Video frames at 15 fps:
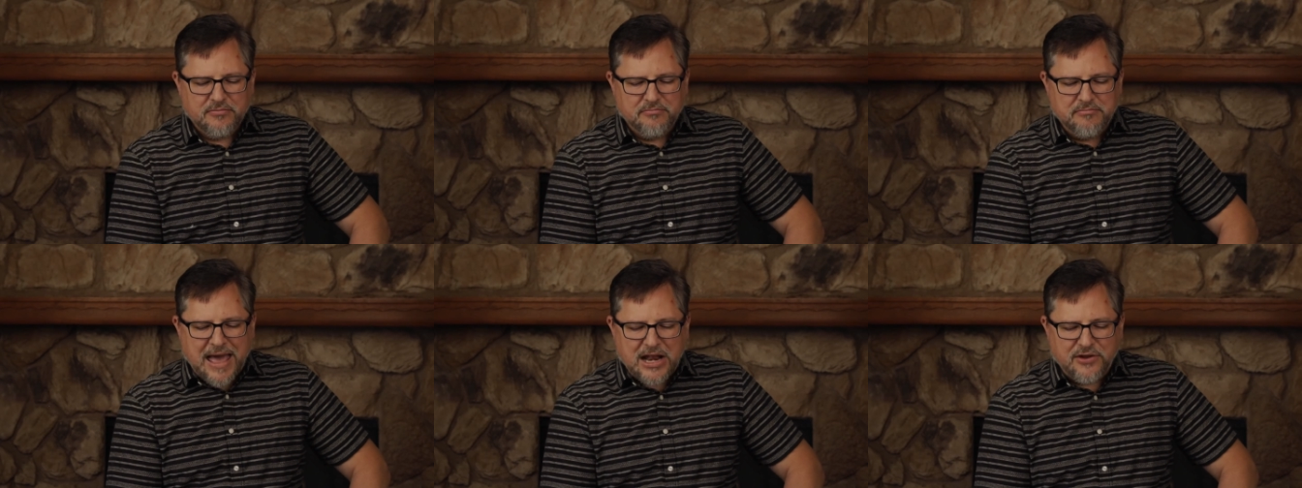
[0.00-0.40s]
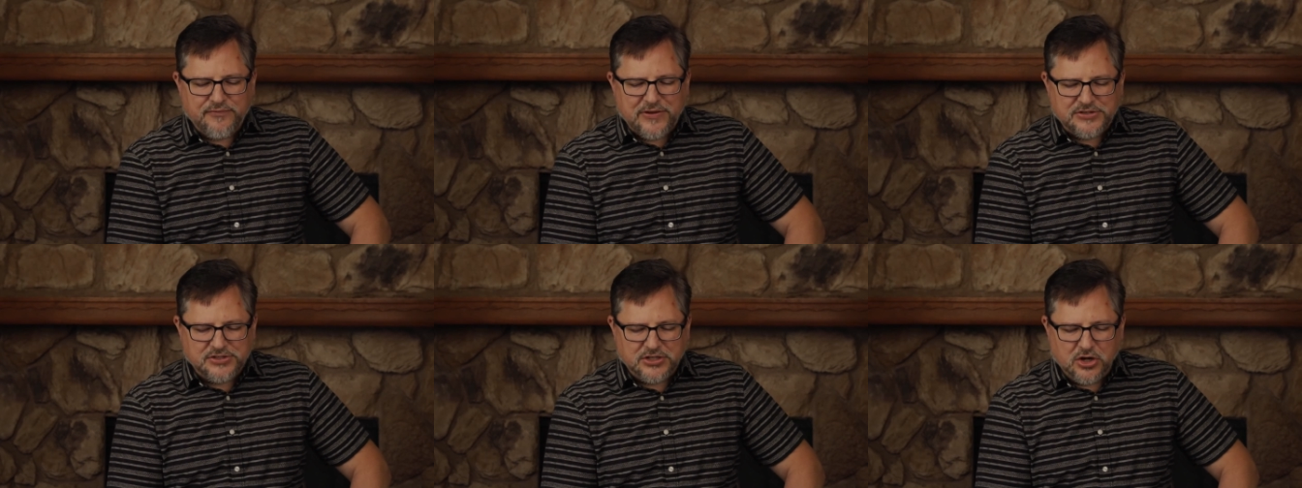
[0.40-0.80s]

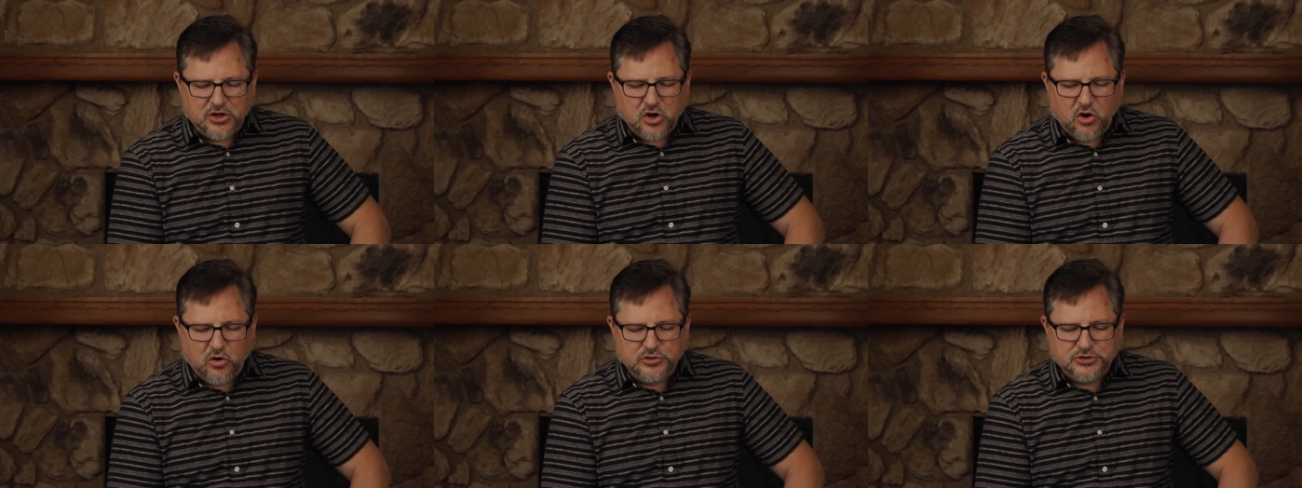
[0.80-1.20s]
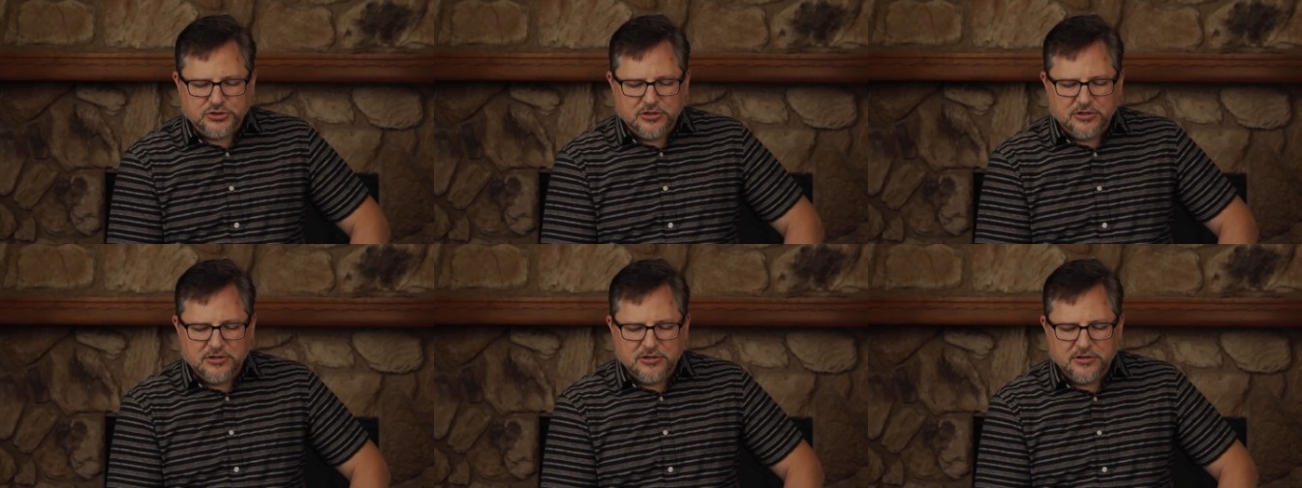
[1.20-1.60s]
manifesting a
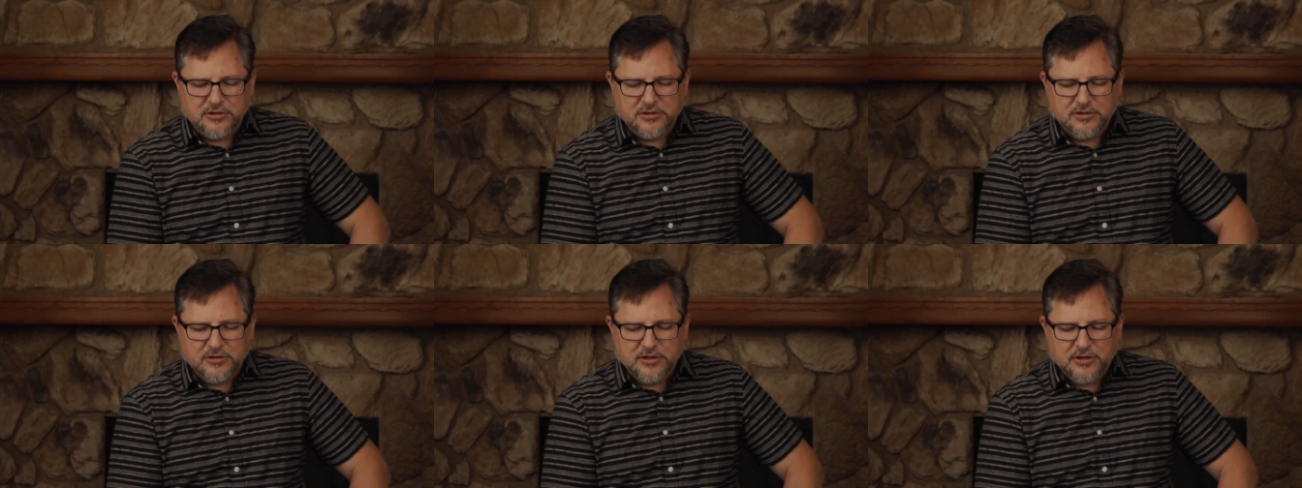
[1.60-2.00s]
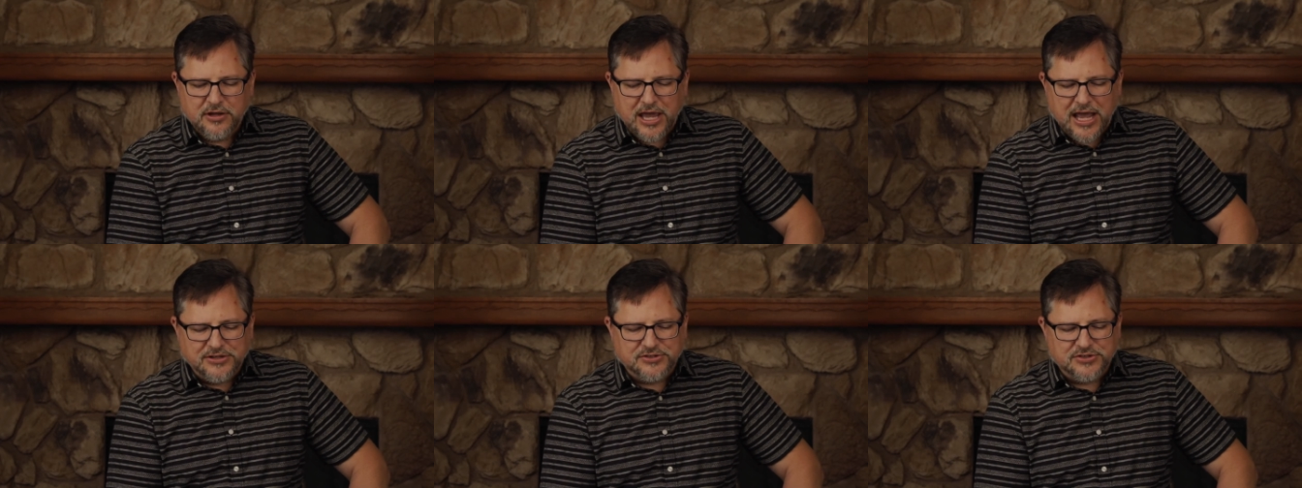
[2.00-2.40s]
culture
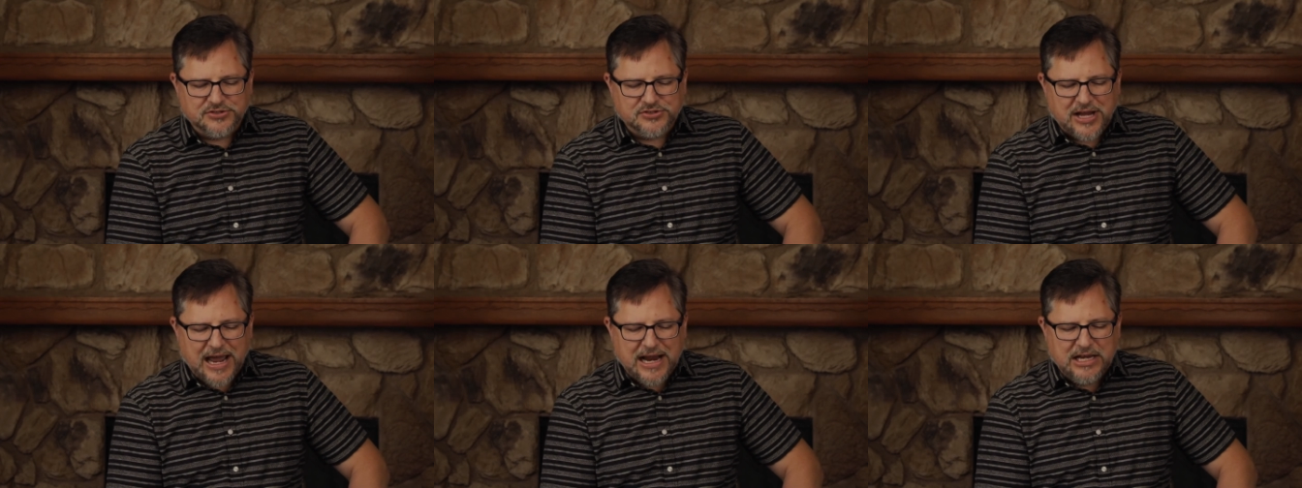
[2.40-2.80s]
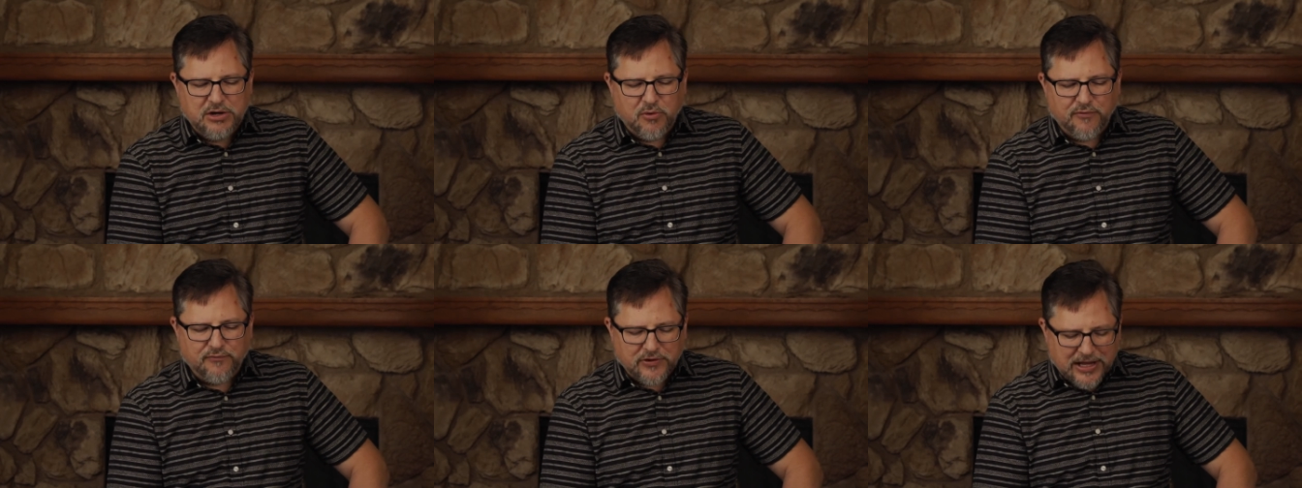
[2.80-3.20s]
and society
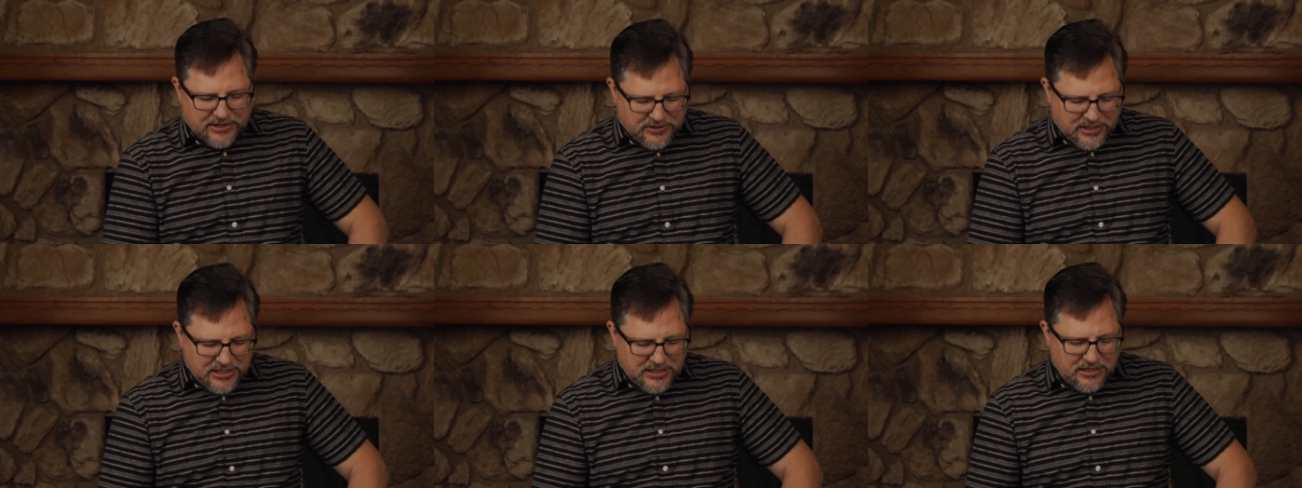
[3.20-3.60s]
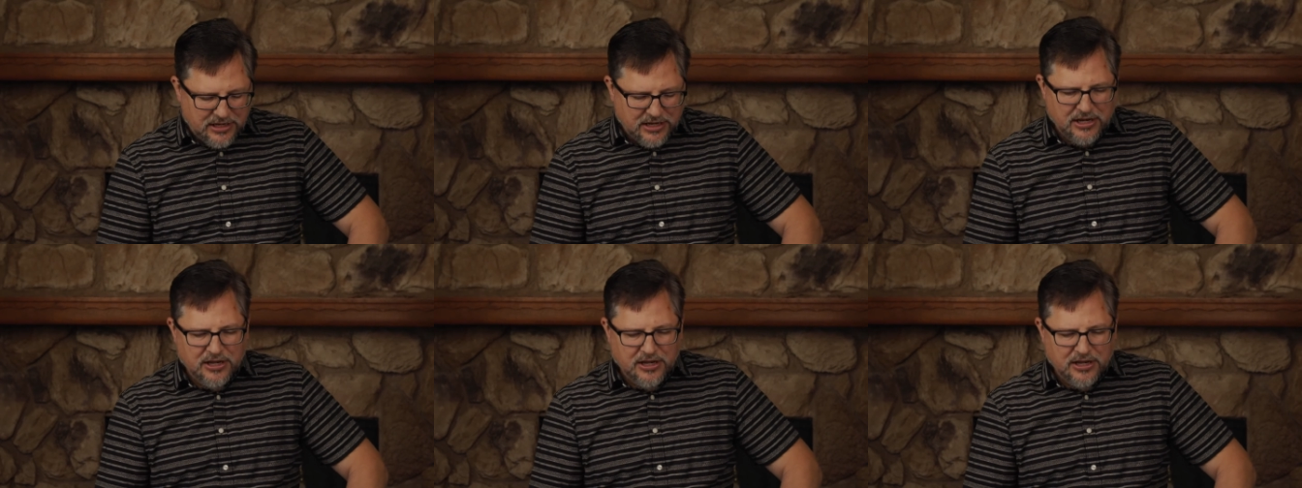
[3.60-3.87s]
reflecting